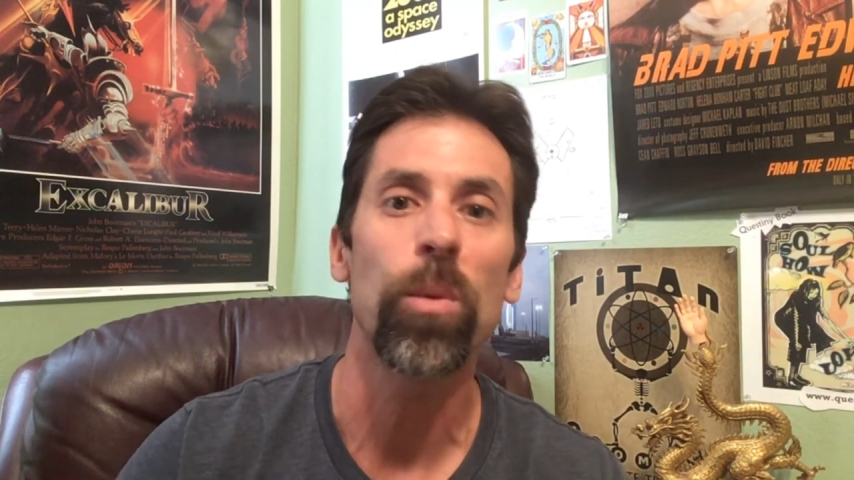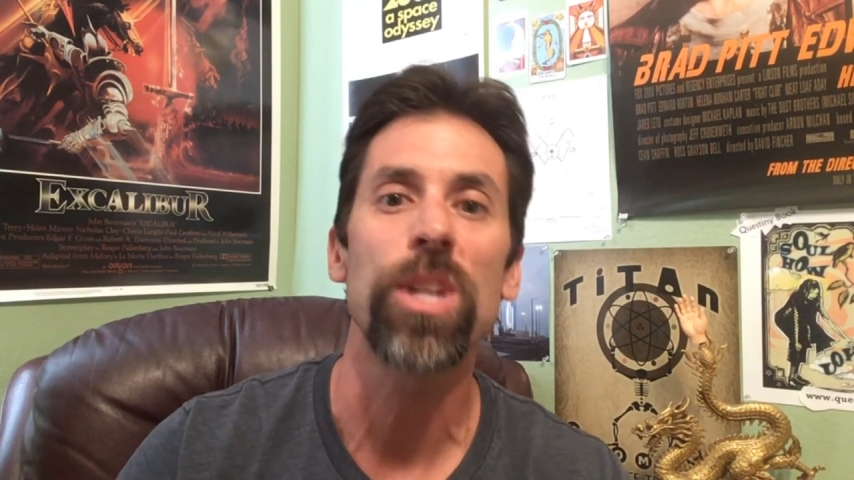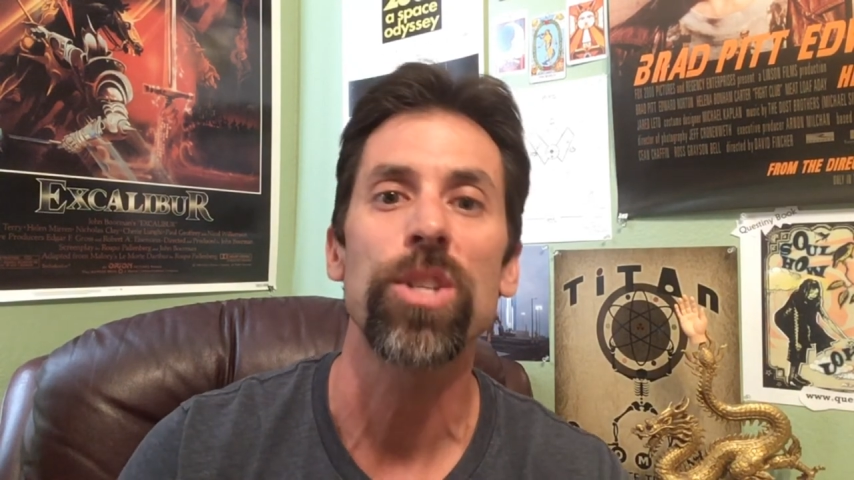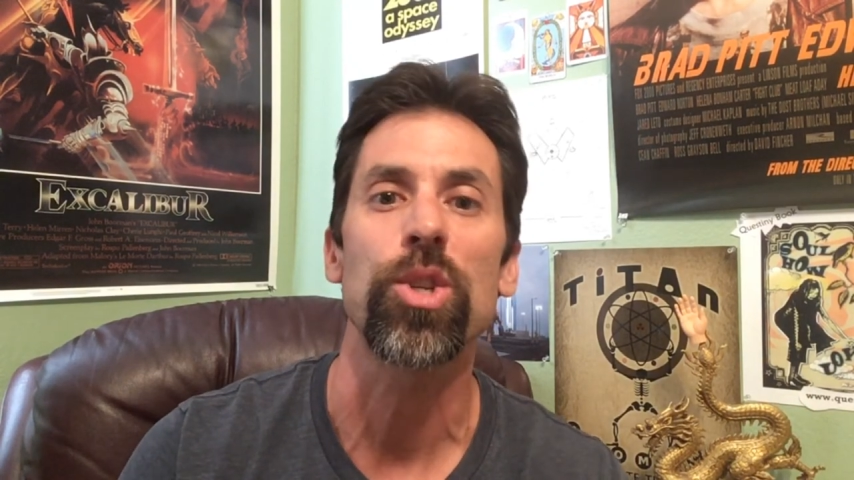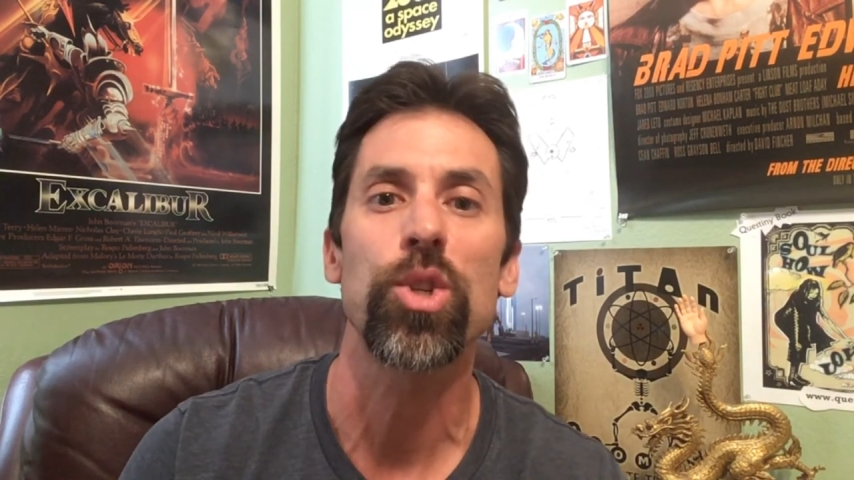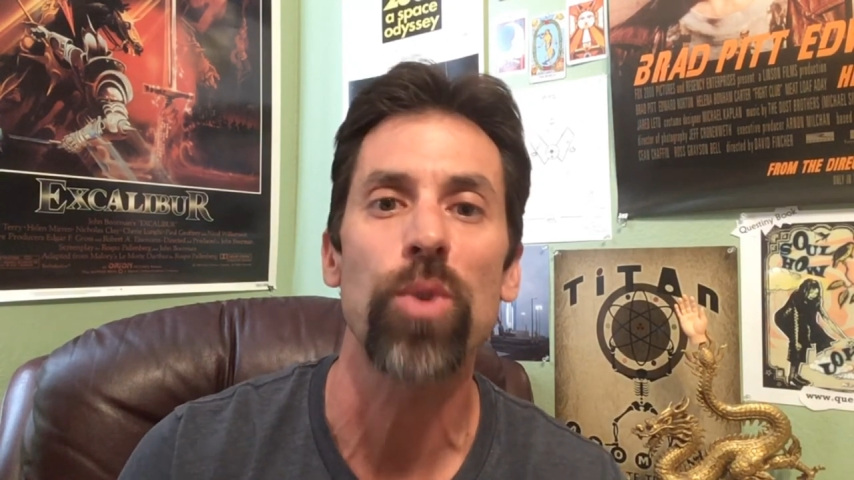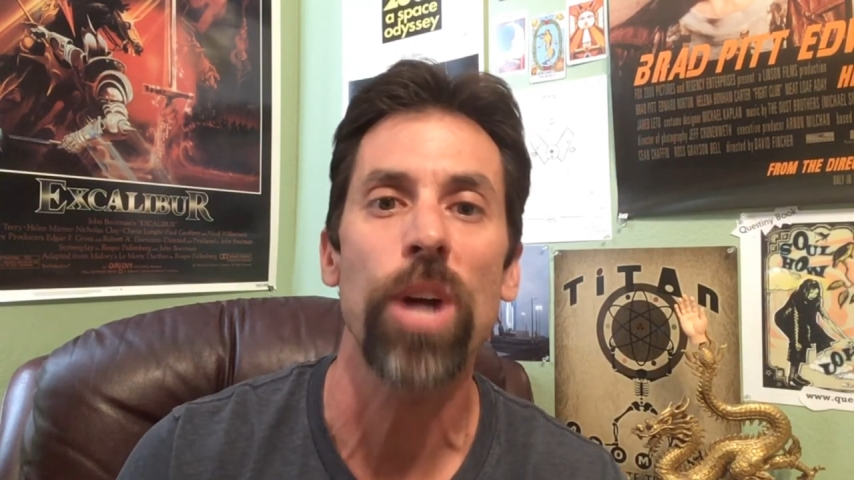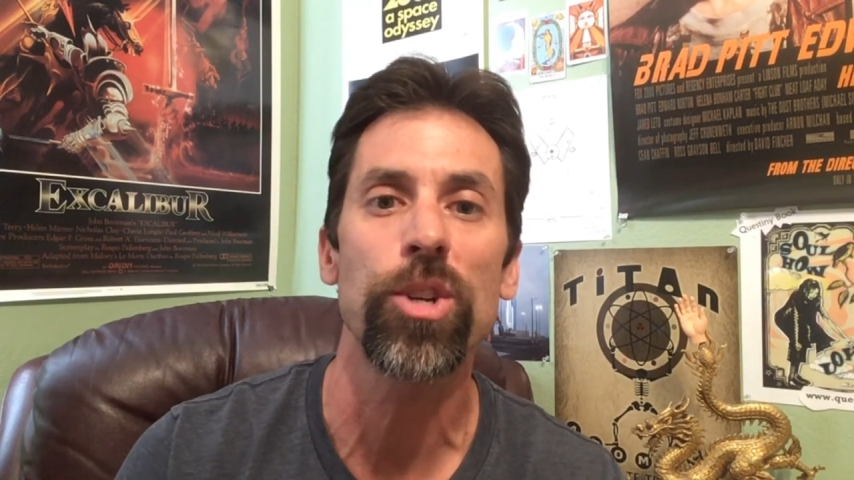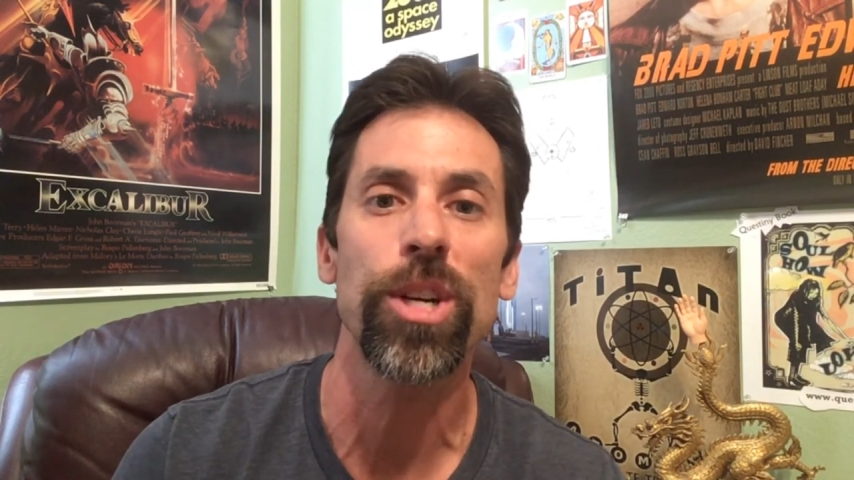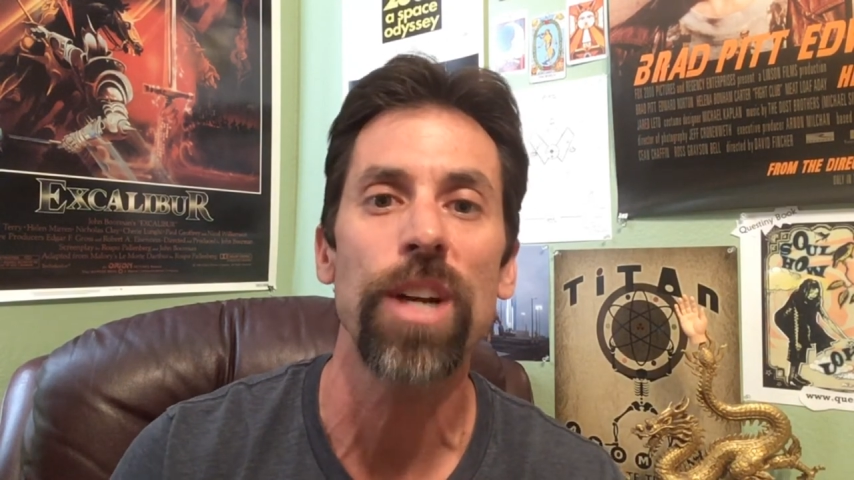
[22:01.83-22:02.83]
What is its
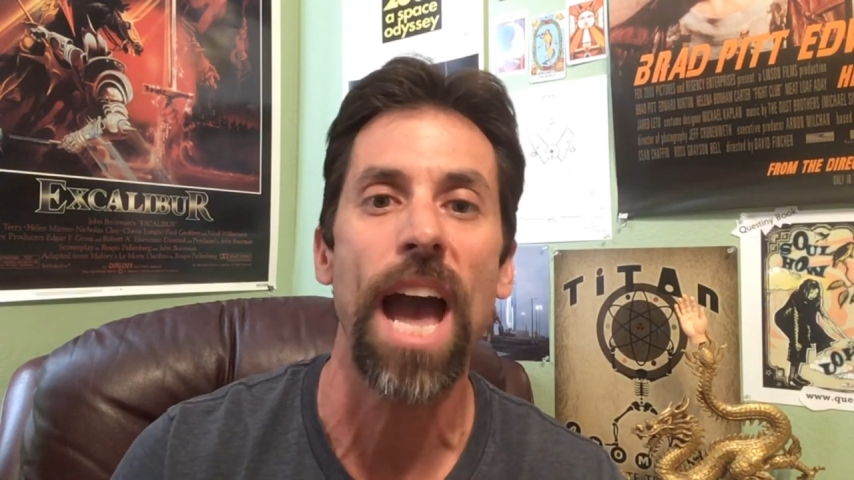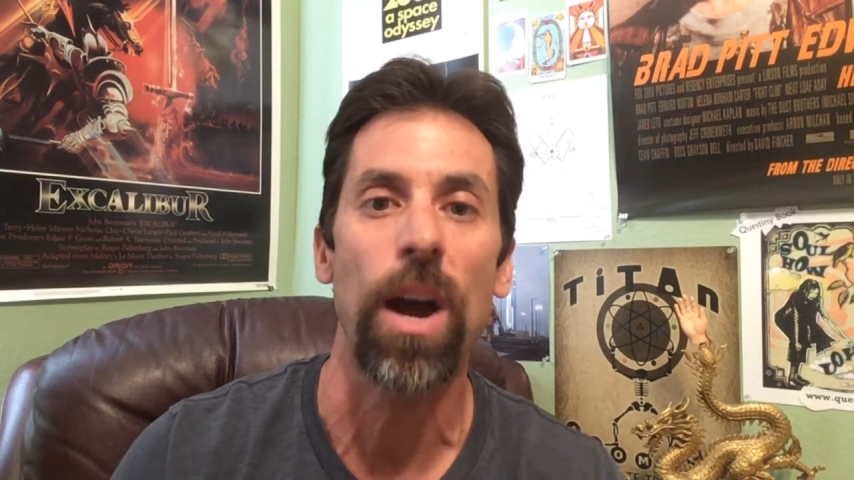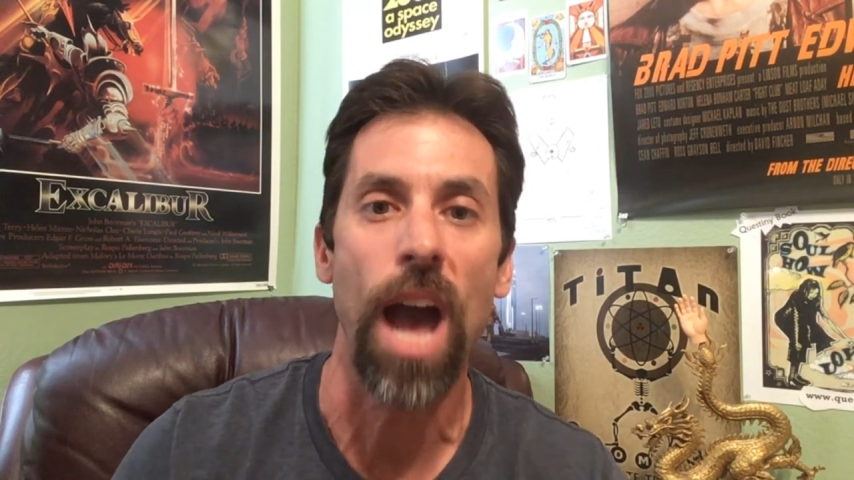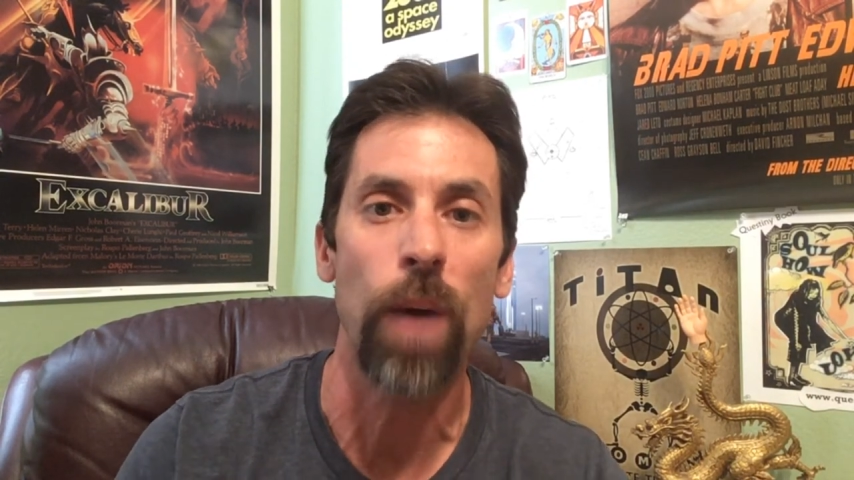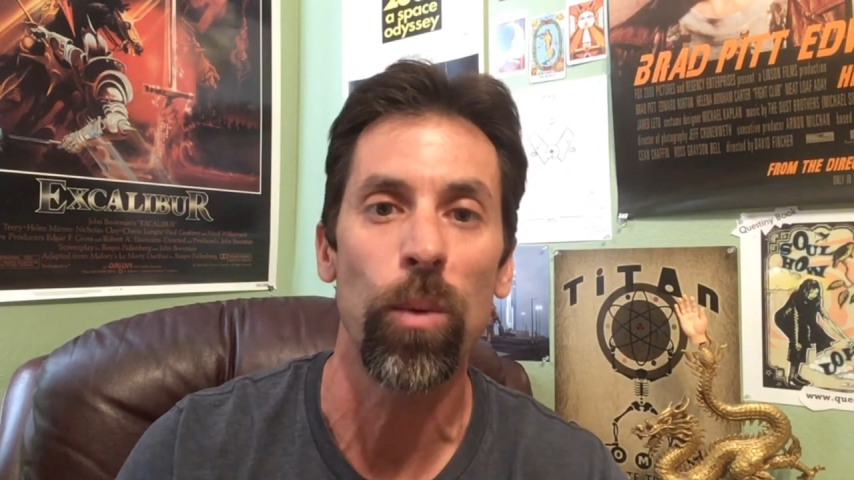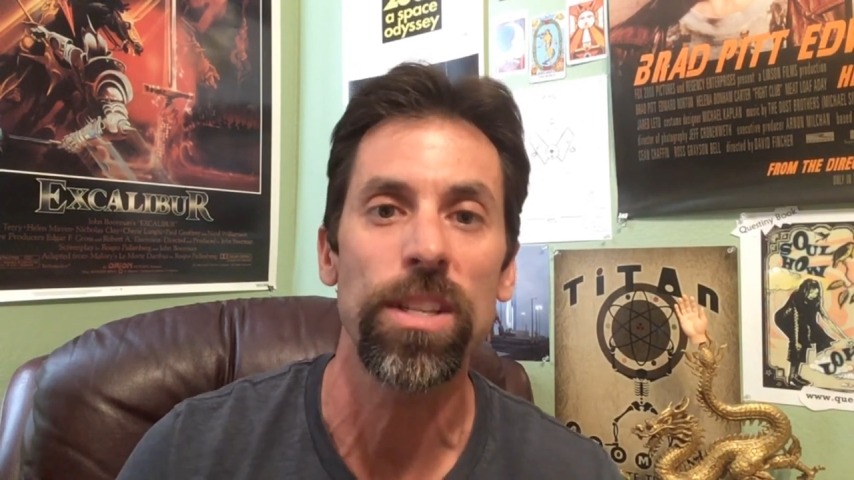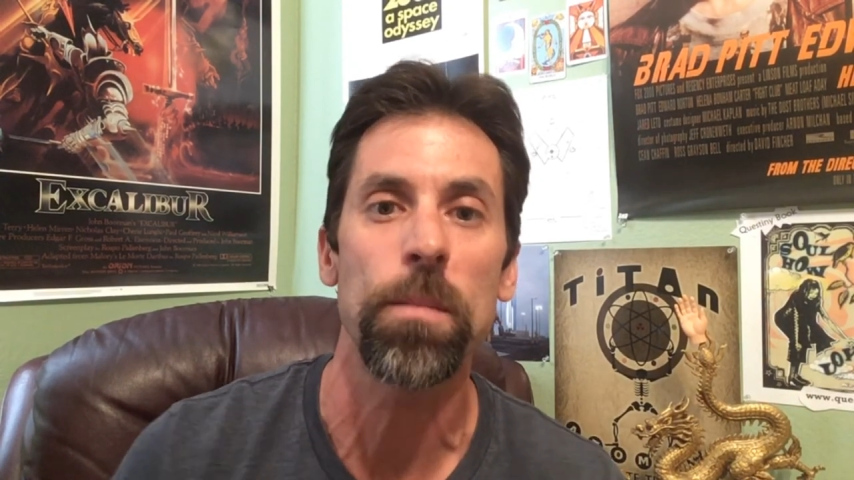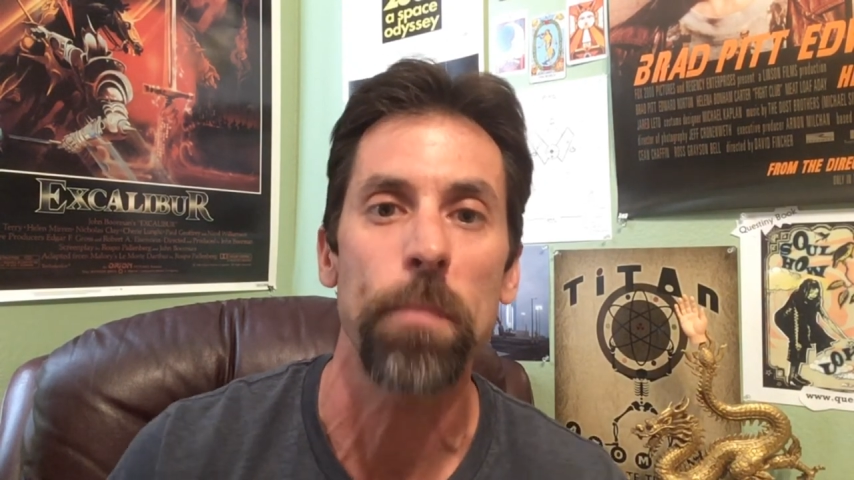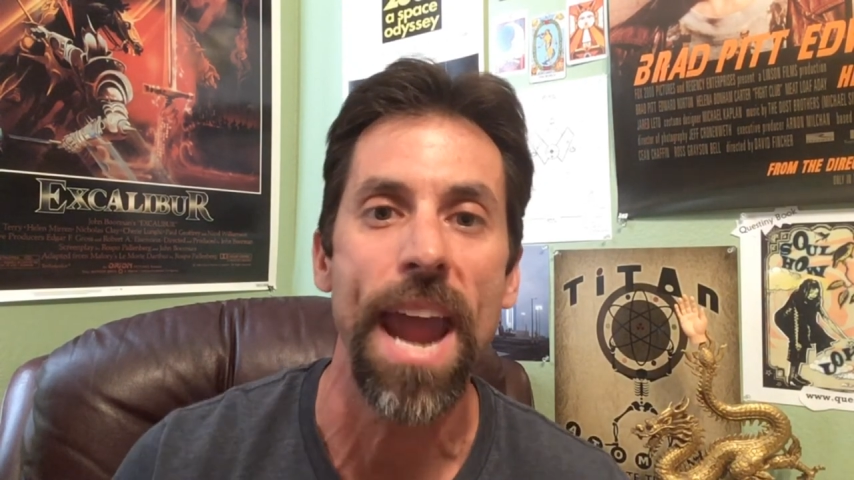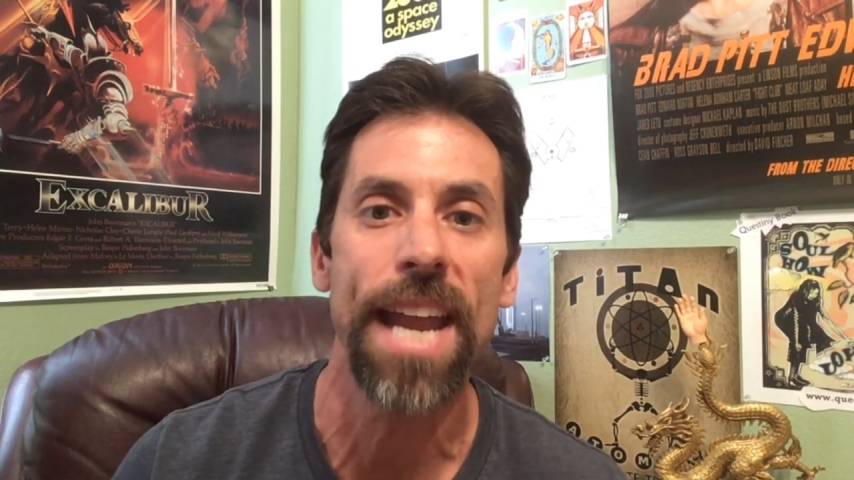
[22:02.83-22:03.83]
structure? How, how, what's
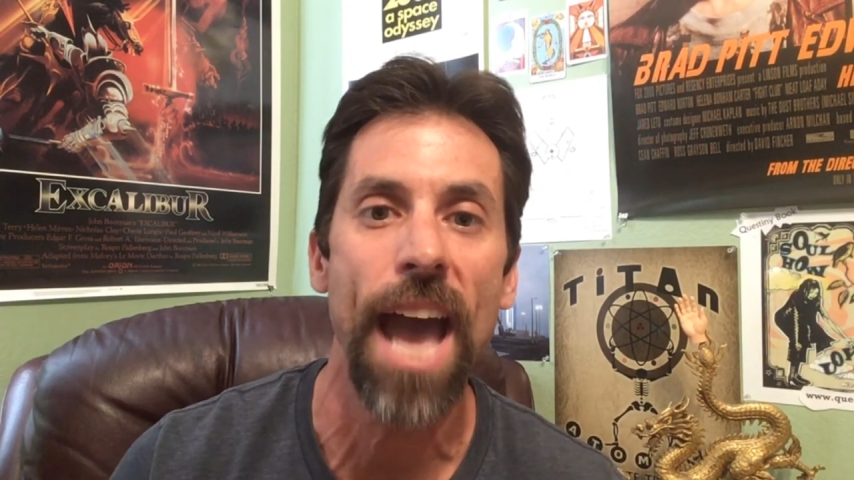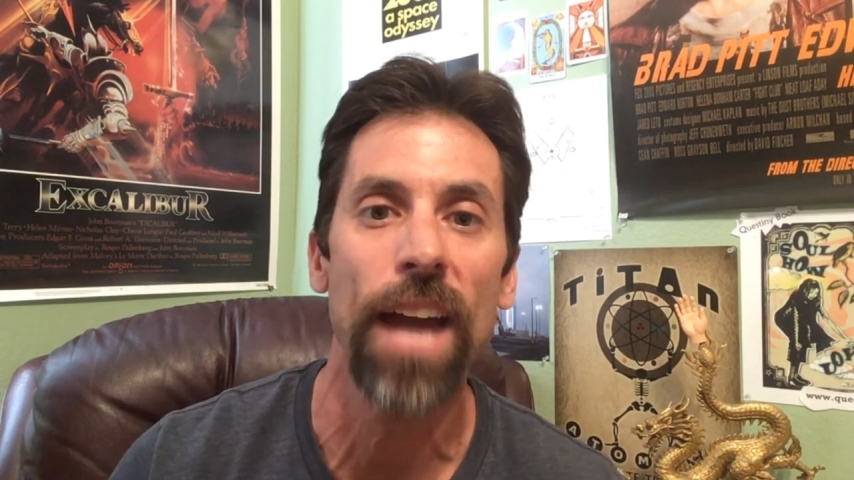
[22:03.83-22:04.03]
it made